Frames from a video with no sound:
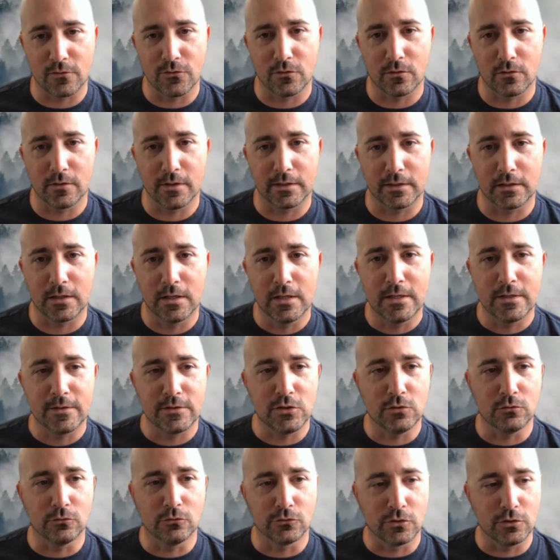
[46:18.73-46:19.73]
They're like,
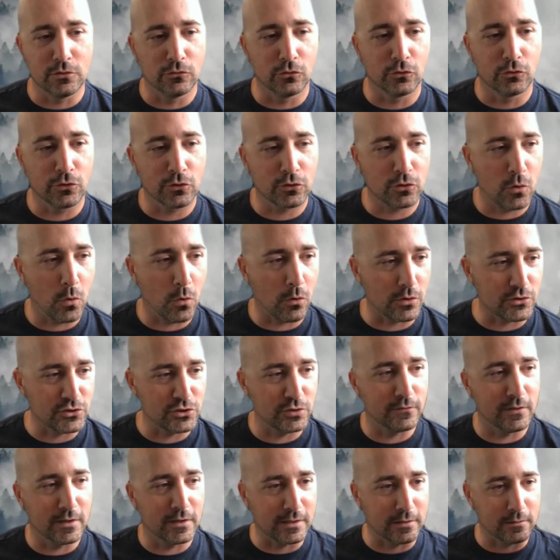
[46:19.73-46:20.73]
you learn a course,
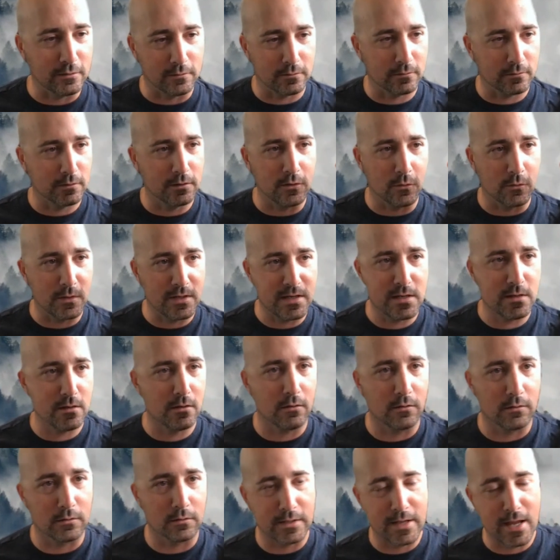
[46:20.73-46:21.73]
you got, like, you know,
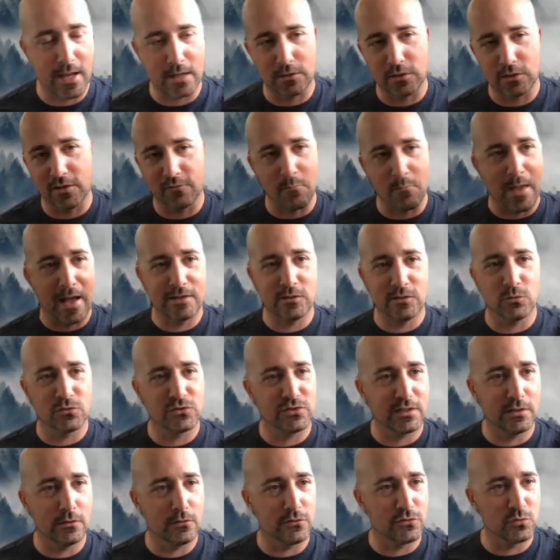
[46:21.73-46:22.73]
here in Canada, you have manual
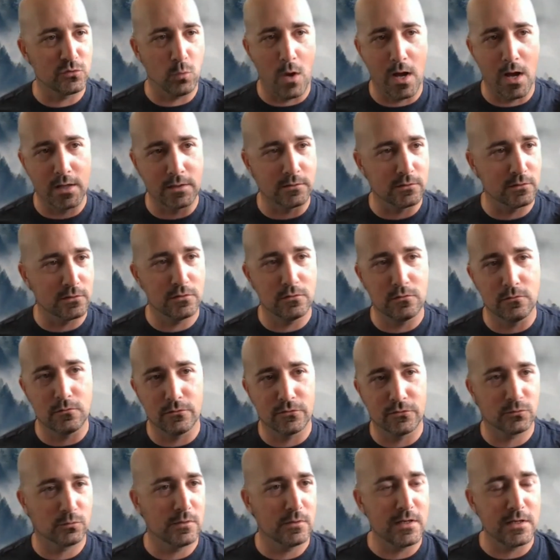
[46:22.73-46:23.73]
skills 1, 2,
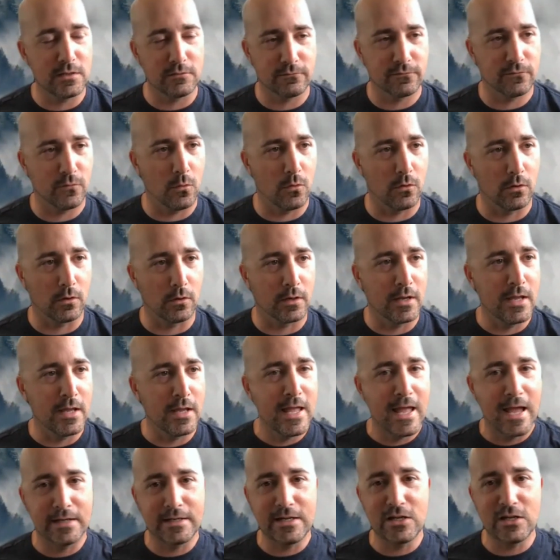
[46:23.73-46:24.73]
3, and 4,
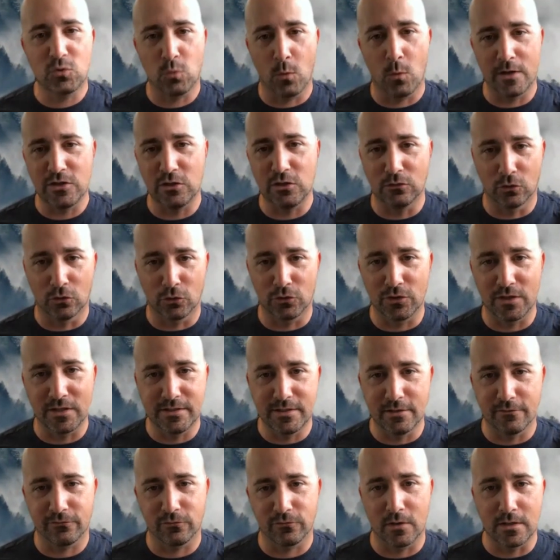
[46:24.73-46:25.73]
and each one you learn a
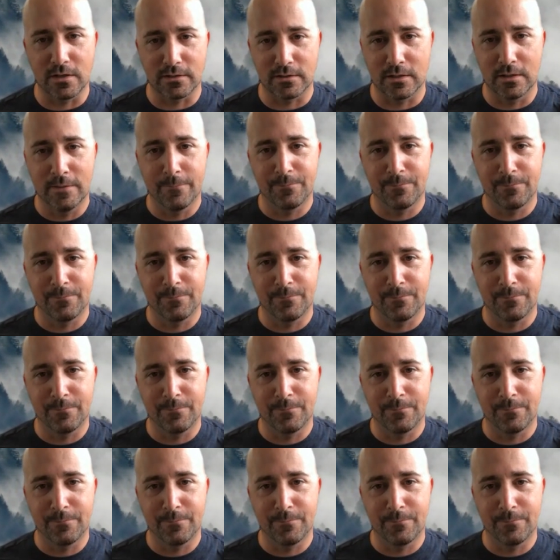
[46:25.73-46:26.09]
different